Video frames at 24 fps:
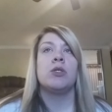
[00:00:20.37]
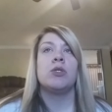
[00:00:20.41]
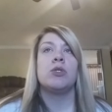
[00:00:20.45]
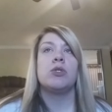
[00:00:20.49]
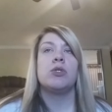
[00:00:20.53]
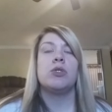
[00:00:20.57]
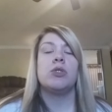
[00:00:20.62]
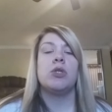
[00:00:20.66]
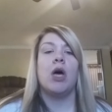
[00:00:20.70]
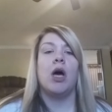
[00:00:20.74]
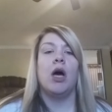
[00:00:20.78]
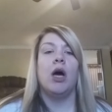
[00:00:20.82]

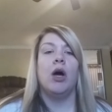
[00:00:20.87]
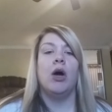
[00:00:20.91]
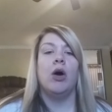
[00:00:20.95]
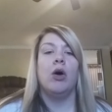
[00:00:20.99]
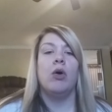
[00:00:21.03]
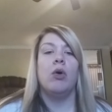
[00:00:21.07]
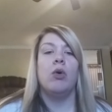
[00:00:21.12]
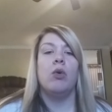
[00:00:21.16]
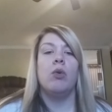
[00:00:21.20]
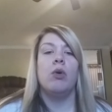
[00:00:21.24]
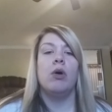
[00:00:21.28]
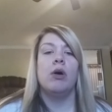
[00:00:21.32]

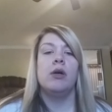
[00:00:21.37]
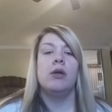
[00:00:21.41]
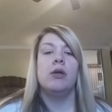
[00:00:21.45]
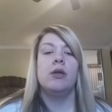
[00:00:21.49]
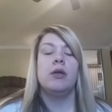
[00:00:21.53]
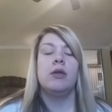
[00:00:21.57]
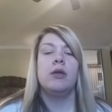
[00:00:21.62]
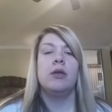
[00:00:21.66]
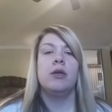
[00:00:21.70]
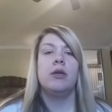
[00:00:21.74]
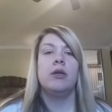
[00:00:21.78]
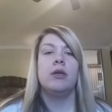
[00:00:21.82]
So,
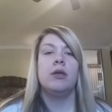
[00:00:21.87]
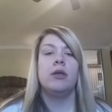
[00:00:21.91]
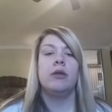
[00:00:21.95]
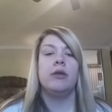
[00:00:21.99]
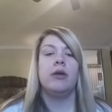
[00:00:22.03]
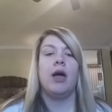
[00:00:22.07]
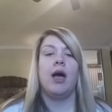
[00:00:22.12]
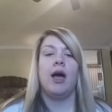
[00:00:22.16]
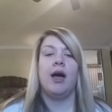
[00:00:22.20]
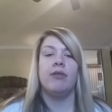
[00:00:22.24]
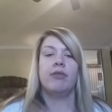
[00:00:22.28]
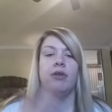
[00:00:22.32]

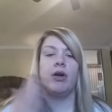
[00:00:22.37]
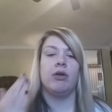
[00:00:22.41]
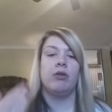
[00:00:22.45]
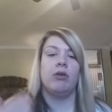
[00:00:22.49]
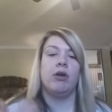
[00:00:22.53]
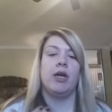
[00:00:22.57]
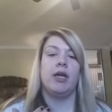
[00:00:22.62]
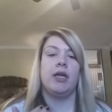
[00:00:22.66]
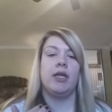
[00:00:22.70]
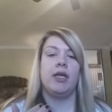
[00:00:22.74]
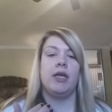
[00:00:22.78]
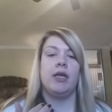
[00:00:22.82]
I've
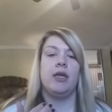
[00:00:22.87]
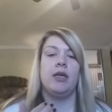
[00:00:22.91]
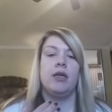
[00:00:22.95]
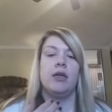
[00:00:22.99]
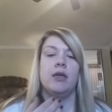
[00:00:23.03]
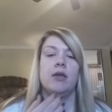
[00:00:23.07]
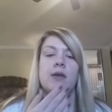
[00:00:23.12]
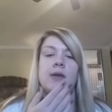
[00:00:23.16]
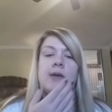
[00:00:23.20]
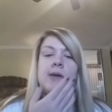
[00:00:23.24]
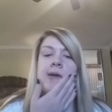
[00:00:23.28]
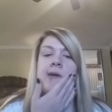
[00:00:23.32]
already
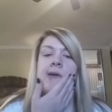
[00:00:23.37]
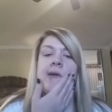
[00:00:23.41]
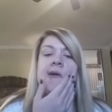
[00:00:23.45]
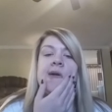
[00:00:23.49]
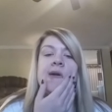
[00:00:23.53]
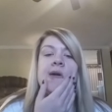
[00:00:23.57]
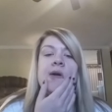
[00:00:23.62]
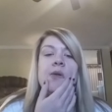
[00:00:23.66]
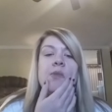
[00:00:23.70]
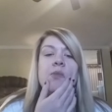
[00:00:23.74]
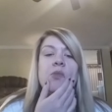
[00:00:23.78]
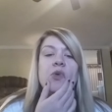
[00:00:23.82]

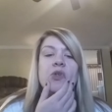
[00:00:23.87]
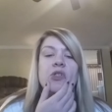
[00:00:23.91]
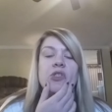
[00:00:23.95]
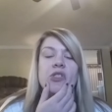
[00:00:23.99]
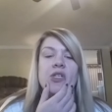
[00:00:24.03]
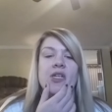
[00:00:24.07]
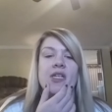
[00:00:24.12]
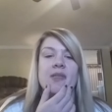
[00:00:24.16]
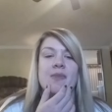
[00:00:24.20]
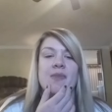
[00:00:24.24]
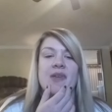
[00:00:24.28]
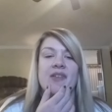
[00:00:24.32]

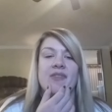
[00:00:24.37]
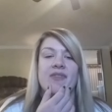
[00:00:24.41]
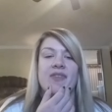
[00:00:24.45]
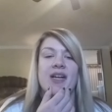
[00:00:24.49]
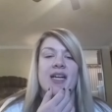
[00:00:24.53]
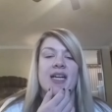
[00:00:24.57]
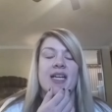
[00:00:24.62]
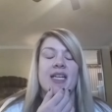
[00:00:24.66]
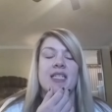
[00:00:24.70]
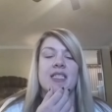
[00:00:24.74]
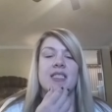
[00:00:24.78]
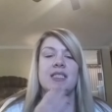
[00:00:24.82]
moisturized my
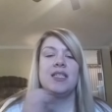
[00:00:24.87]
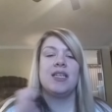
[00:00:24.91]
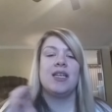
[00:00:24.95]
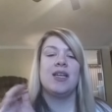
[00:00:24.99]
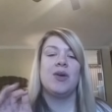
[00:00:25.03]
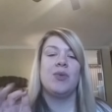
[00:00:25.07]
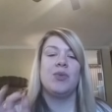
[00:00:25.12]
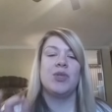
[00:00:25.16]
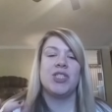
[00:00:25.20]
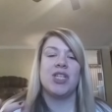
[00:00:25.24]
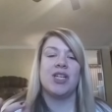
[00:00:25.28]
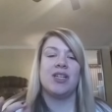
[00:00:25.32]
face,
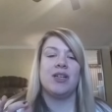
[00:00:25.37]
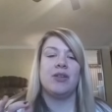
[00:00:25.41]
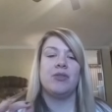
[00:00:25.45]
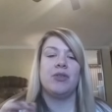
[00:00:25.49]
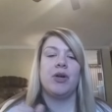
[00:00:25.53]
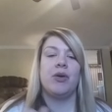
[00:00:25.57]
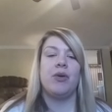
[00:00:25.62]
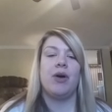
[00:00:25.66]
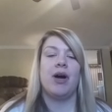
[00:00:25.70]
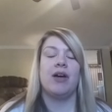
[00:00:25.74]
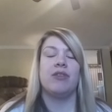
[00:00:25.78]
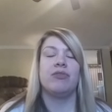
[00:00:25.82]
which I don't
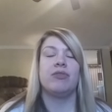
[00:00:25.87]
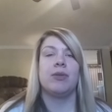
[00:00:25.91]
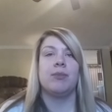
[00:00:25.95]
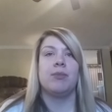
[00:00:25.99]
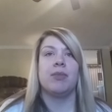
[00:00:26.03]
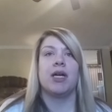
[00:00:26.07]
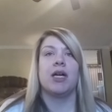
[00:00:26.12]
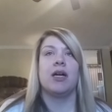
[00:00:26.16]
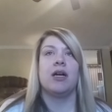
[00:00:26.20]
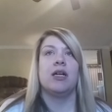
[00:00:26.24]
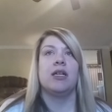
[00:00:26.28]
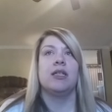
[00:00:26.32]
do often
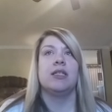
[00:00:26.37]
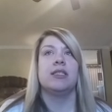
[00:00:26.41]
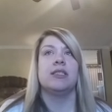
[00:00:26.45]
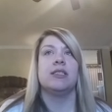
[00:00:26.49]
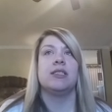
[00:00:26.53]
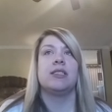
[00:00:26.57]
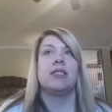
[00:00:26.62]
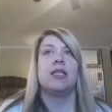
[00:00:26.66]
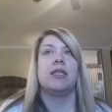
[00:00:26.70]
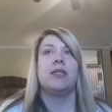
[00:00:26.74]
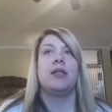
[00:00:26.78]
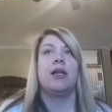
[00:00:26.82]

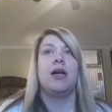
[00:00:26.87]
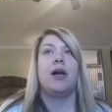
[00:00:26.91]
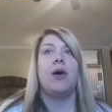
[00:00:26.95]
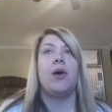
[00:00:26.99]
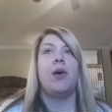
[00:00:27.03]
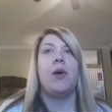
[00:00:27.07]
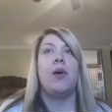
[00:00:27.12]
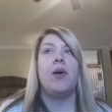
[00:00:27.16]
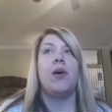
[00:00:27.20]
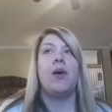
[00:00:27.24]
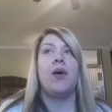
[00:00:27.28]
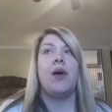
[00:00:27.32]
because
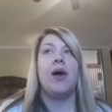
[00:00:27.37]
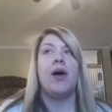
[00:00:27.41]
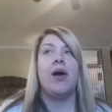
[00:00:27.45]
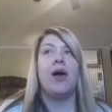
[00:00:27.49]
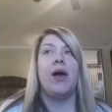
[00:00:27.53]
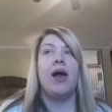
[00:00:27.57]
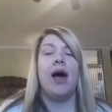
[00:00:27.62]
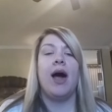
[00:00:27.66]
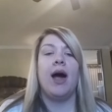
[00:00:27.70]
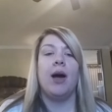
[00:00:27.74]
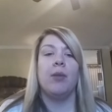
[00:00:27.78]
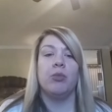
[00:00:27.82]

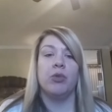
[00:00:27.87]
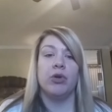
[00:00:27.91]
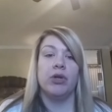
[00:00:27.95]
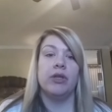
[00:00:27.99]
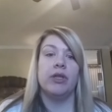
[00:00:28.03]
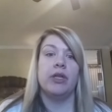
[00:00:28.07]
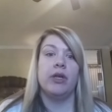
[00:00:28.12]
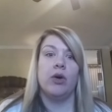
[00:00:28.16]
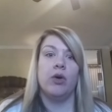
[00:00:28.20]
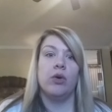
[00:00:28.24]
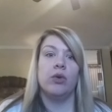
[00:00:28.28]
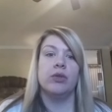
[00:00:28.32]
I'm
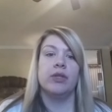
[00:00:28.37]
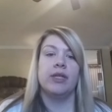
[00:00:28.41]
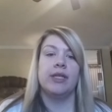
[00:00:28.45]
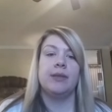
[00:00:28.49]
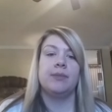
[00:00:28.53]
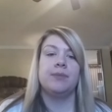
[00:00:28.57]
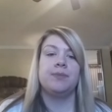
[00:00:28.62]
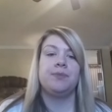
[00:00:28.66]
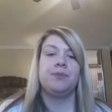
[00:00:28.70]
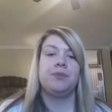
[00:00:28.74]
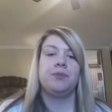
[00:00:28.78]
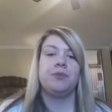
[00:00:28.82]
really
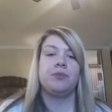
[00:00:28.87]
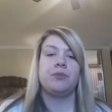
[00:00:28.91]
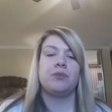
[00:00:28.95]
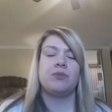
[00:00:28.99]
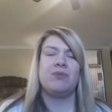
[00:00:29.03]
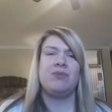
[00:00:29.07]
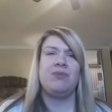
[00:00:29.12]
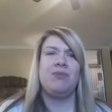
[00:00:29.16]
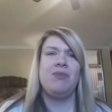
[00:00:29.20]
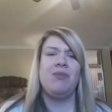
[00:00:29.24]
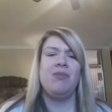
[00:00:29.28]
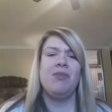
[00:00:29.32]
oily.
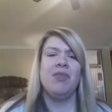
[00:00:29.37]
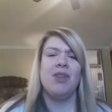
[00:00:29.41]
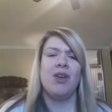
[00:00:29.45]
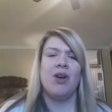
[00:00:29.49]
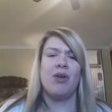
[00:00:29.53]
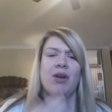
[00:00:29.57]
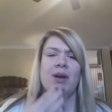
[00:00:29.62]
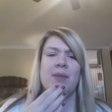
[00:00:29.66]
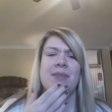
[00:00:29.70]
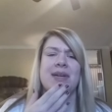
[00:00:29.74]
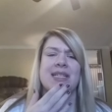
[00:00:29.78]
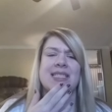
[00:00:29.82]

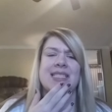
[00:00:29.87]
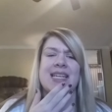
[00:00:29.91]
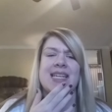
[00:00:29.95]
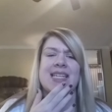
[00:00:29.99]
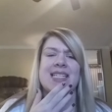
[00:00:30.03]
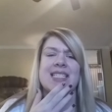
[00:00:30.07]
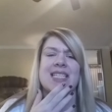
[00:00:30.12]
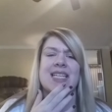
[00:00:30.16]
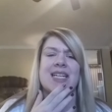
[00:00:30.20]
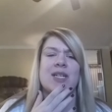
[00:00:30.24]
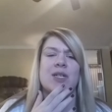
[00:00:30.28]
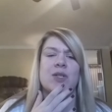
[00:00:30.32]
Around my
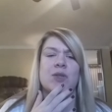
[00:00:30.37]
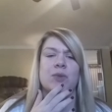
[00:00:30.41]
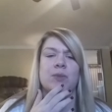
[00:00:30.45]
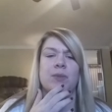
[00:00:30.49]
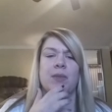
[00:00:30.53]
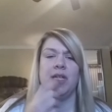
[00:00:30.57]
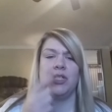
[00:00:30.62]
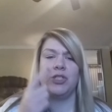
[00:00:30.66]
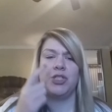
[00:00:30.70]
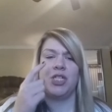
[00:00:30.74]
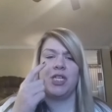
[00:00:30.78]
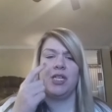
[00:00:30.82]
T-zone,
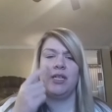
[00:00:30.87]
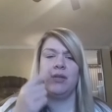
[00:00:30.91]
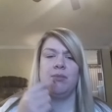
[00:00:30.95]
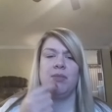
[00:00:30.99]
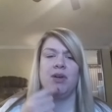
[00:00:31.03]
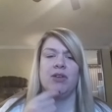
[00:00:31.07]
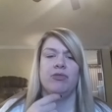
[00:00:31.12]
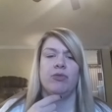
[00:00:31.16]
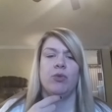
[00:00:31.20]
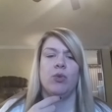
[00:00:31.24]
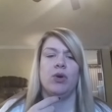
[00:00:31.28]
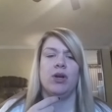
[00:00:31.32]
my chin,
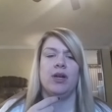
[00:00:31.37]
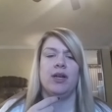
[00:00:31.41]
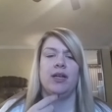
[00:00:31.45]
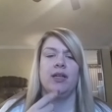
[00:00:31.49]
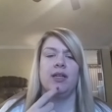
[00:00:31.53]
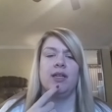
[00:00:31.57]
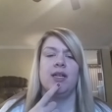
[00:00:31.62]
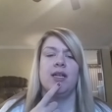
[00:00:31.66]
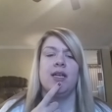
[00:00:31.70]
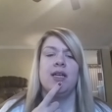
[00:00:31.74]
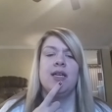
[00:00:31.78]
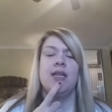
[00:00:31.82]
my
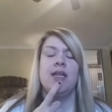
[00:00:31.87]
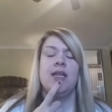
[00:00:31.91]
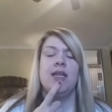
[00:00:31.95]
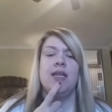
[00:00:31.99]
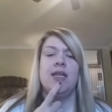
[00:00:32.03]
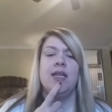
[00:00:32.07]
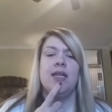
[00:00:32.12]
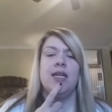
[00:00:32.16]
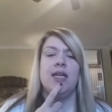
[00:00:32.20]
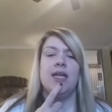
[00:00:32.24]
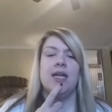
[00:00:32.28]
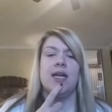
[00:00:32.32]
forehead,
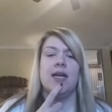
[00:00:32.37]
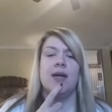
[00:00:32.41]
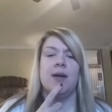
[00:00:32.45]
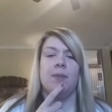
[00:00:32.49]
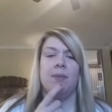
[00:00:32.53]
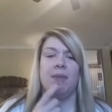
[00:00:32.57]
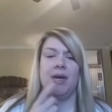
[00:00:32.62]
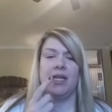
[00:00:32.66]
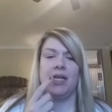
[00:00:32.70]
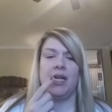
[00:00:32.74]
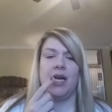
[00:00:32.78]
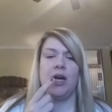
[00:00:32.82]

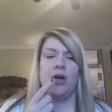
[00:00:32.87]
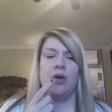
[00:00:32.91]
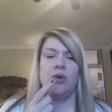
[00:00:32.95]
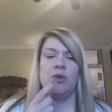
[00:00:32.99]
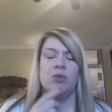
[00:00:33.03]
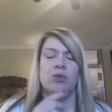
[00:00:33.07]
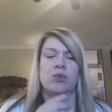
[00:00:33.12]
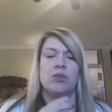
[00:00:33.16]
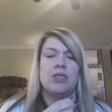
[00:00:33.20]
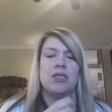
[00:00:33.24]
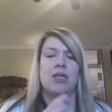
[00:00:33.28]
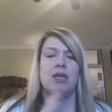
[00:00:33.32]
my
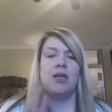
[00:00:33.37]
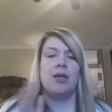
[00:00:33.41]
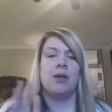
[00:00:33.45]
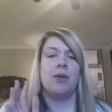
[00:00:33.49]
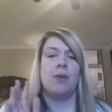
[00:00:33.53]
nose.